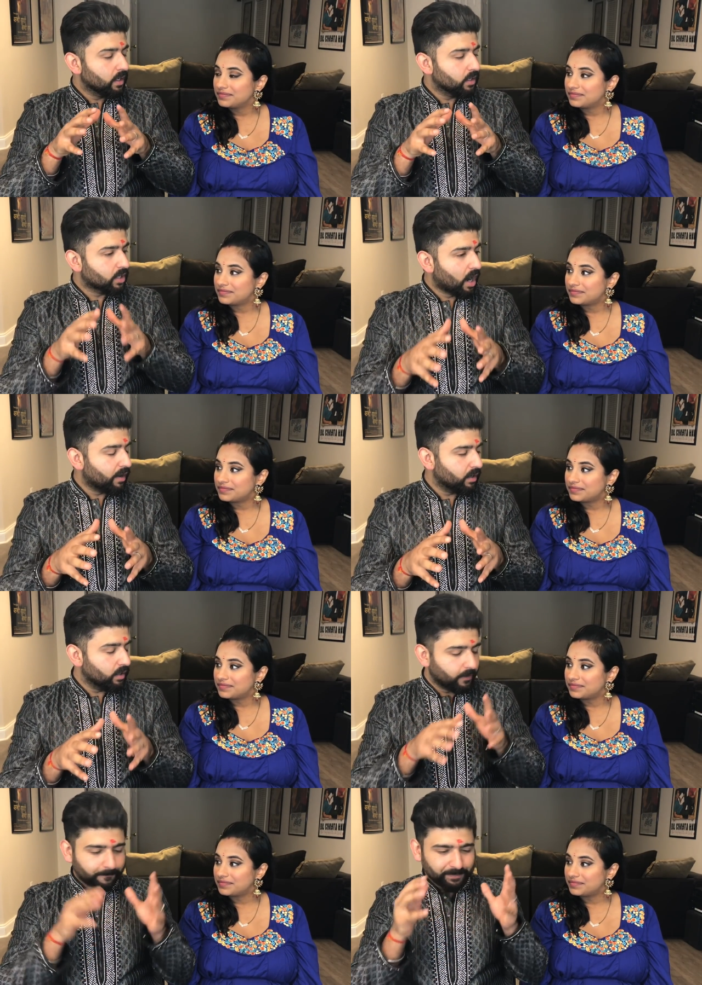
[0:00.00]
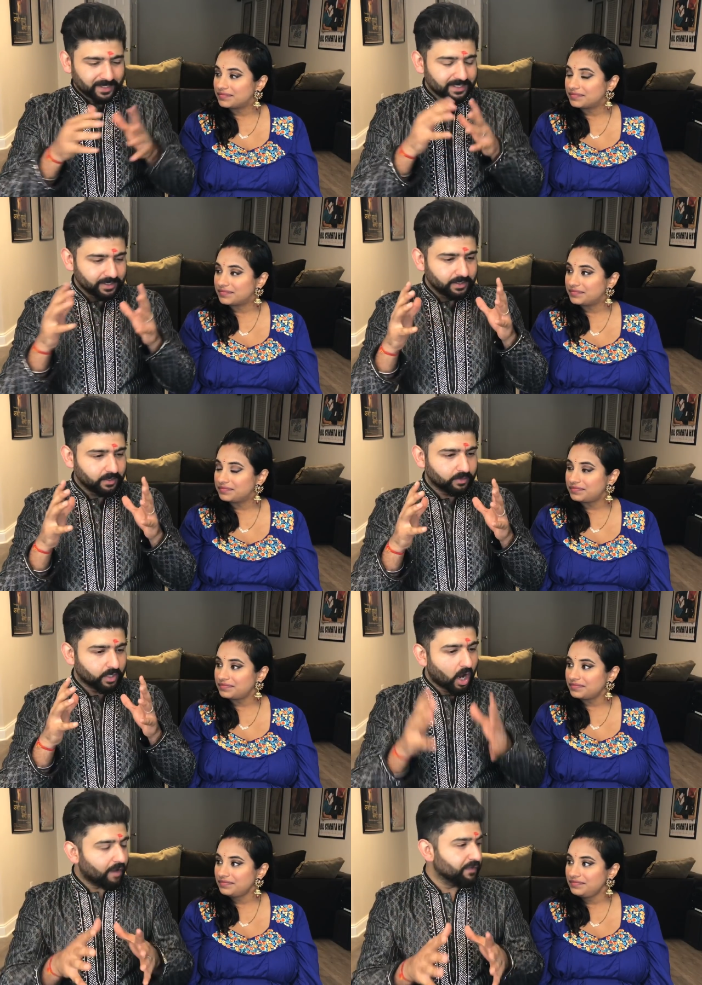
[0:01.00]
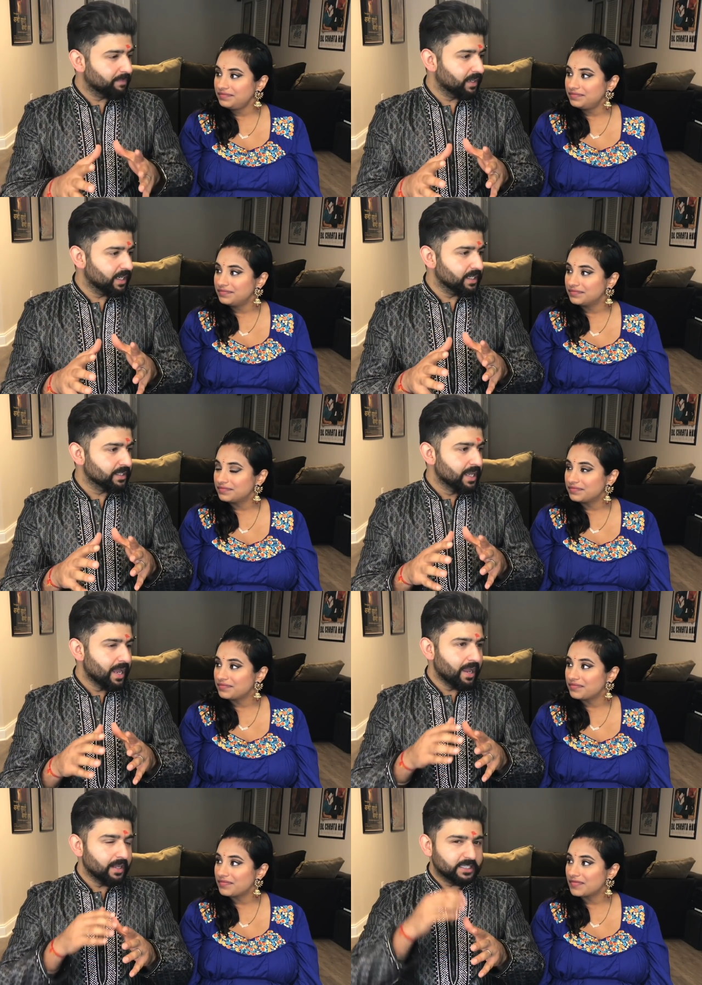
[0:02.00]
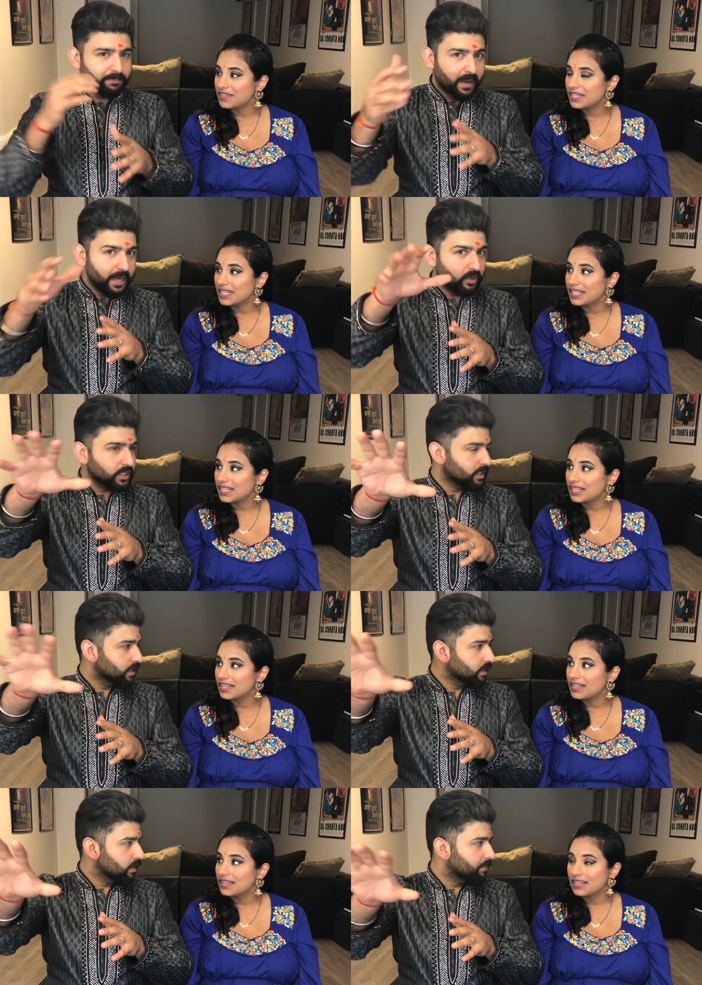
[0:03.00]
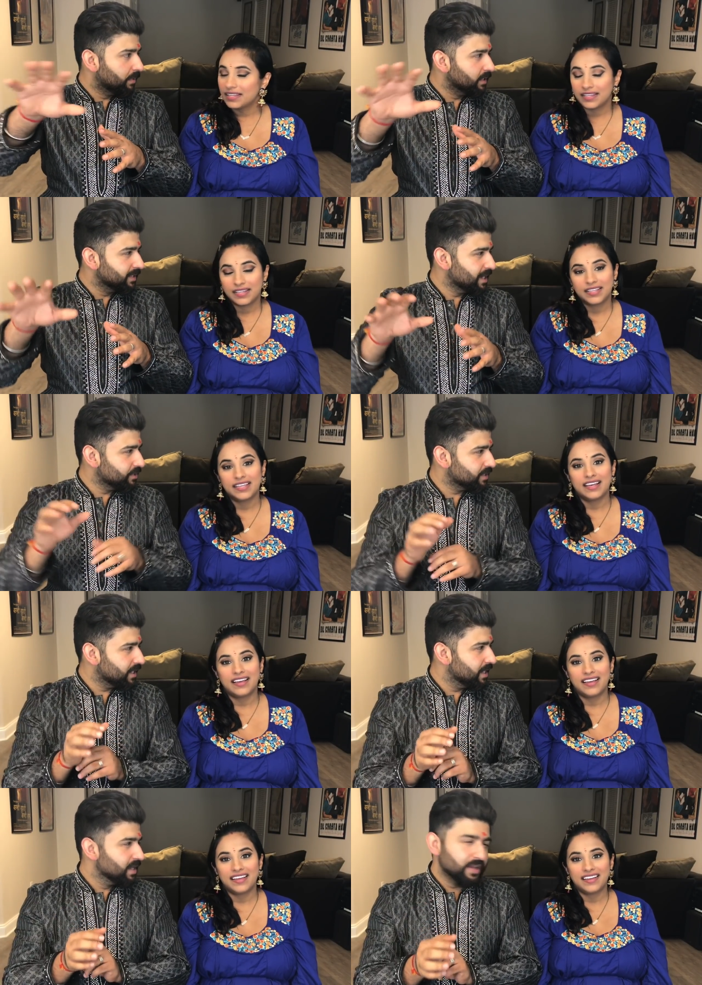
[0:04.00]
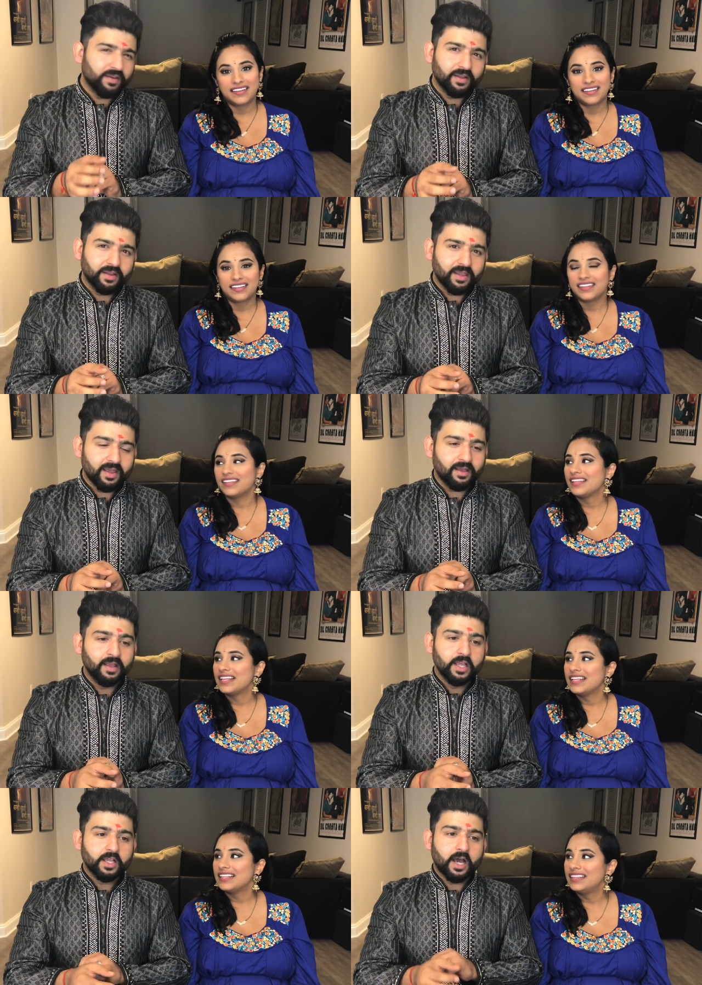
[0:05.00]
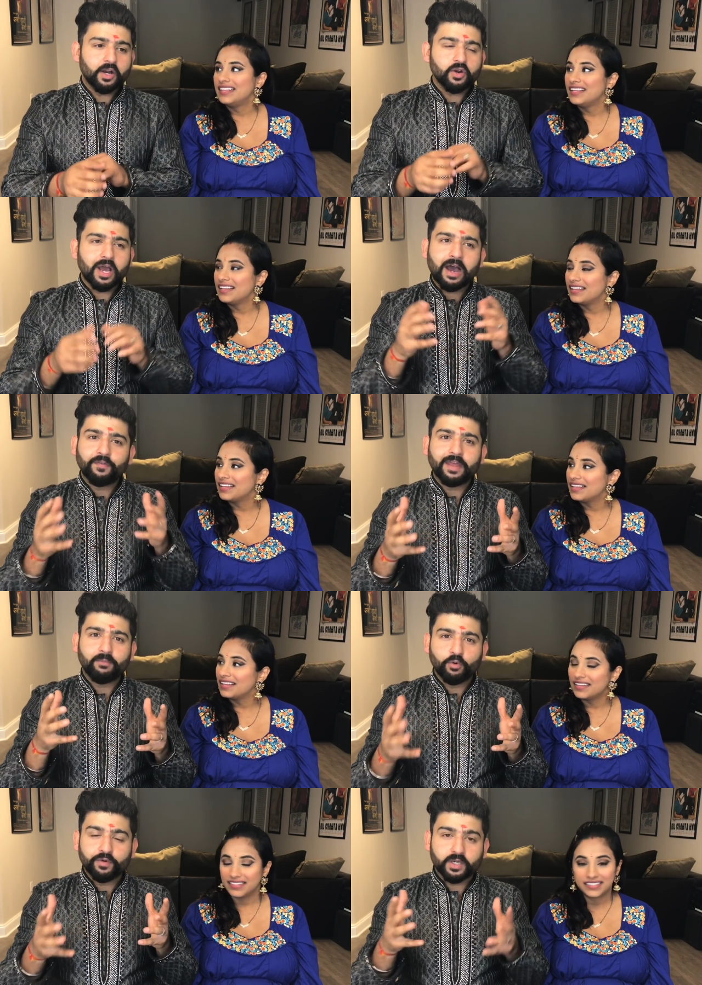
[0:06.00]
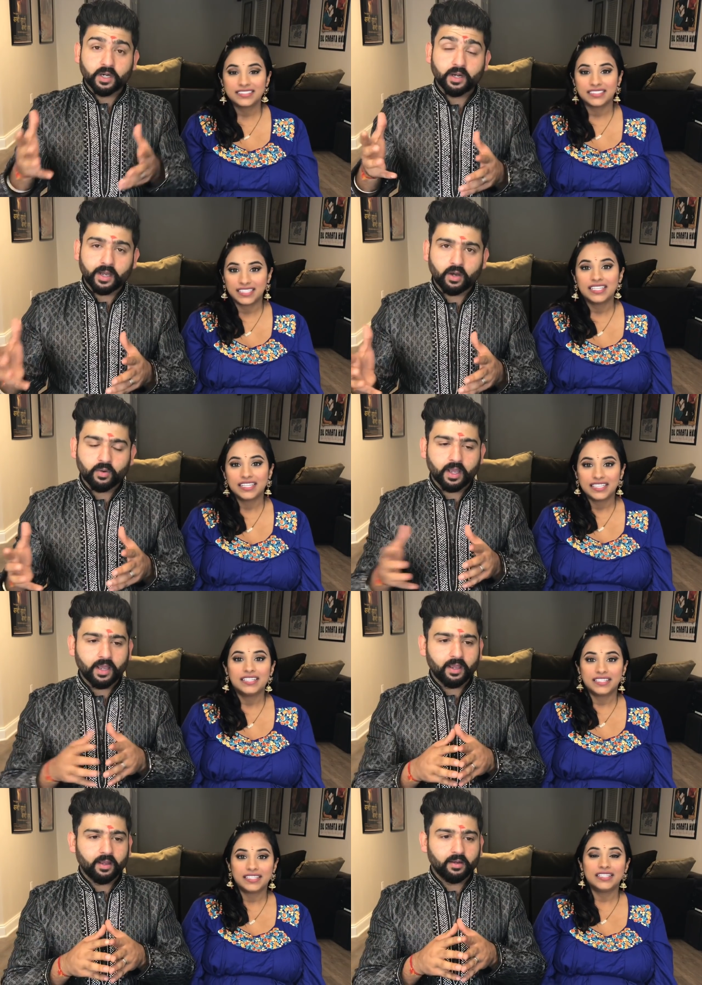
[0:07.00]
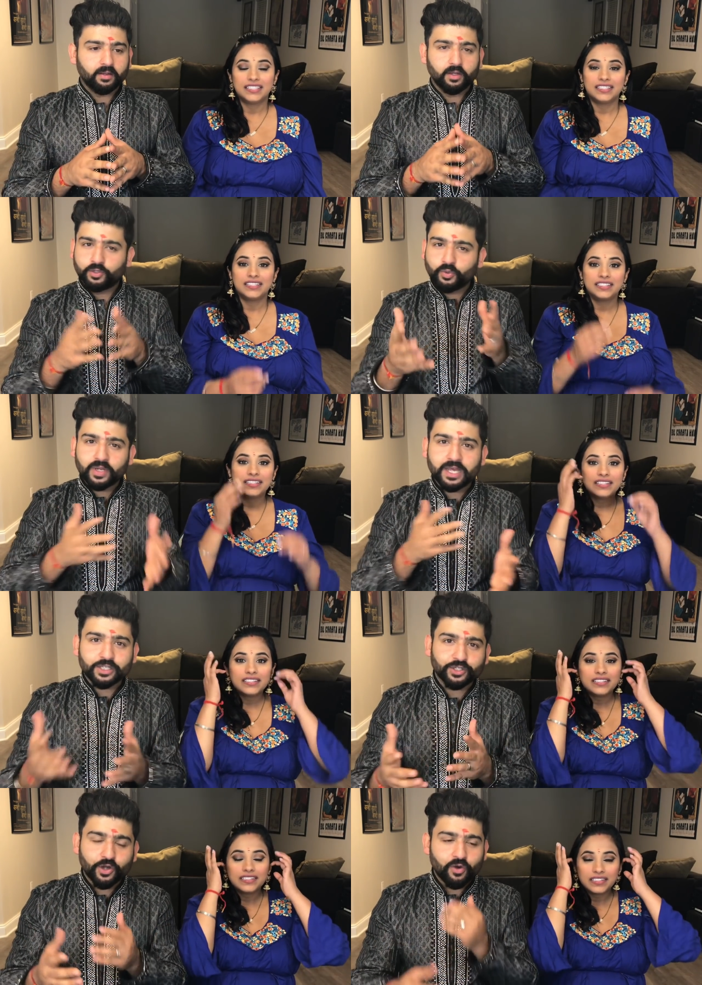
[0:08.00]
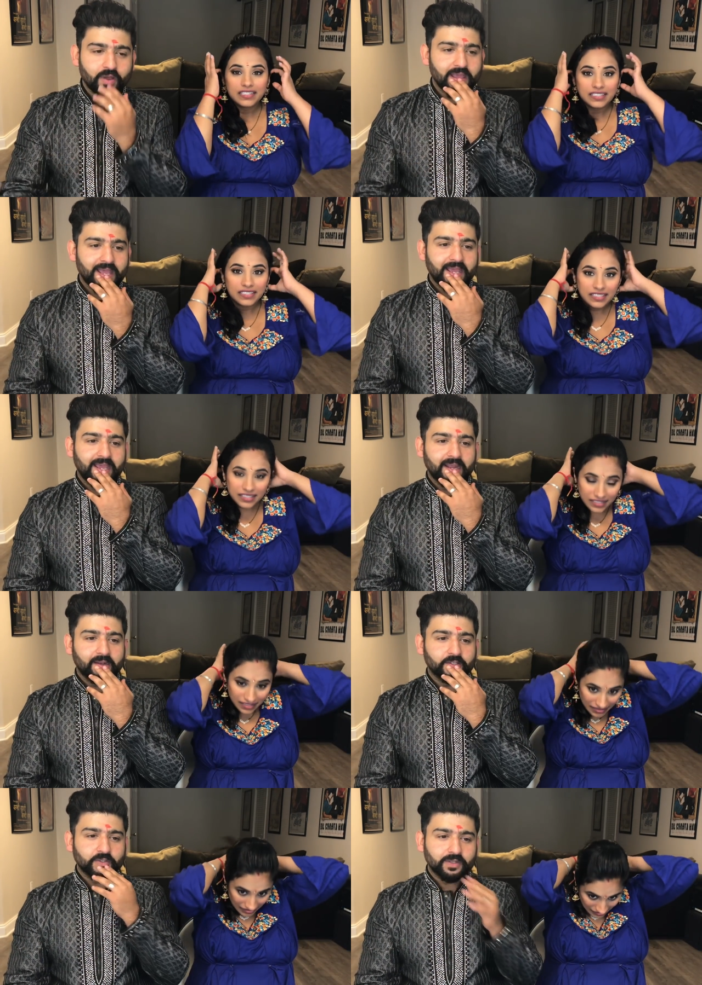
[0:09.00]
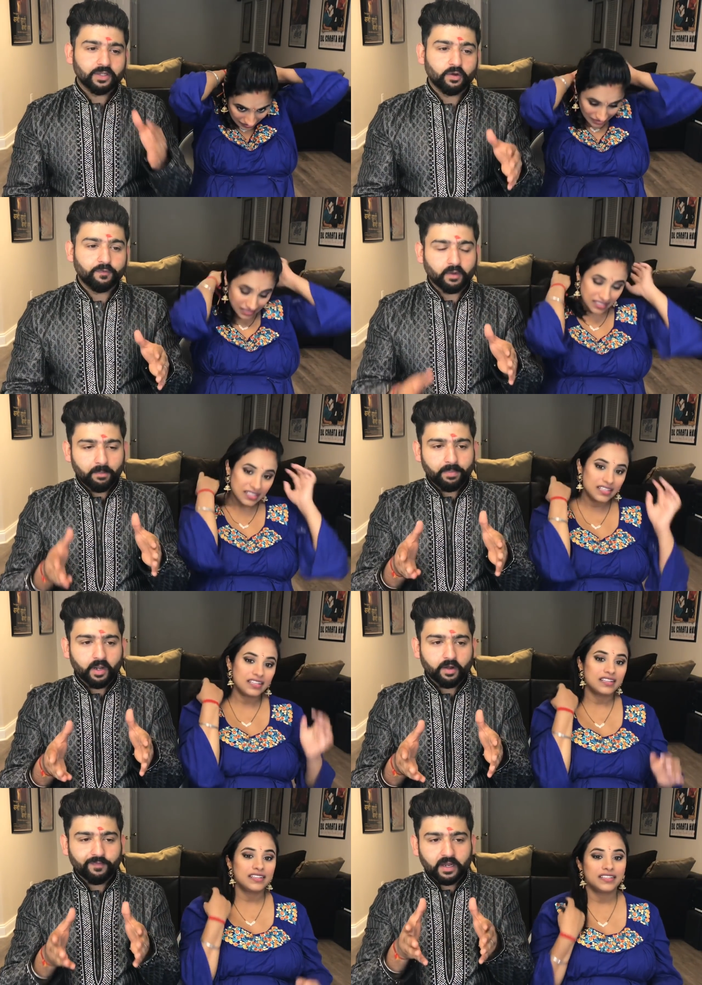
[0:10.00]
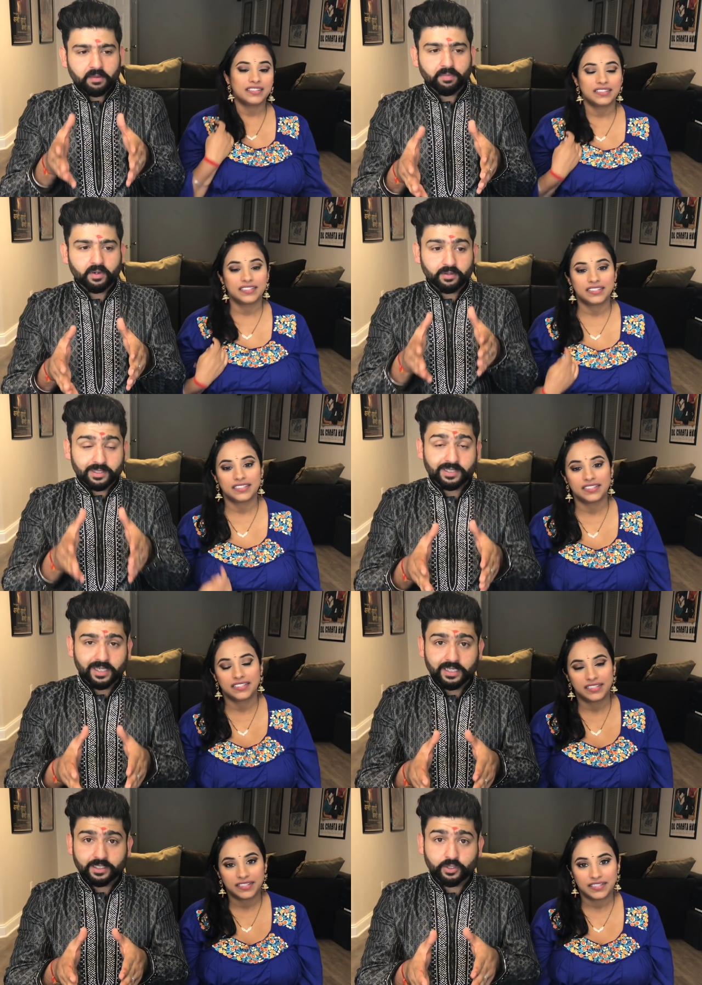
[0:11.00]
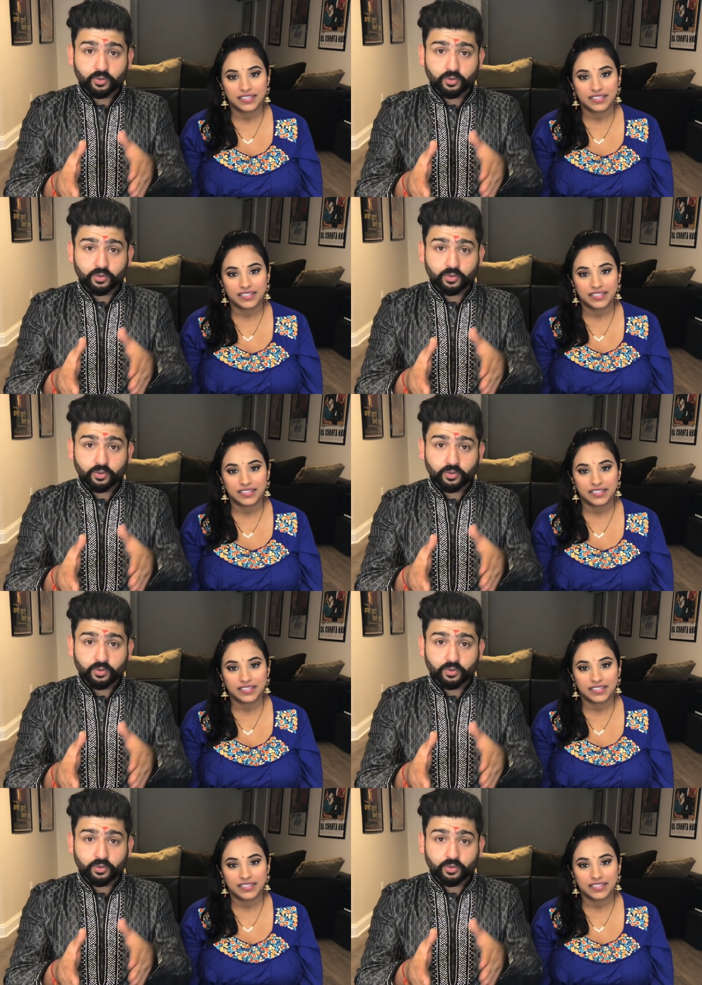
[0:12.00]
Speaker 1: a co- uh, this uh, coffee place and spying on this other person outside. Yeah, yeah, yeah. I don't know how that movie turned out, and uh, do let us know and so if compare if i compare this teaser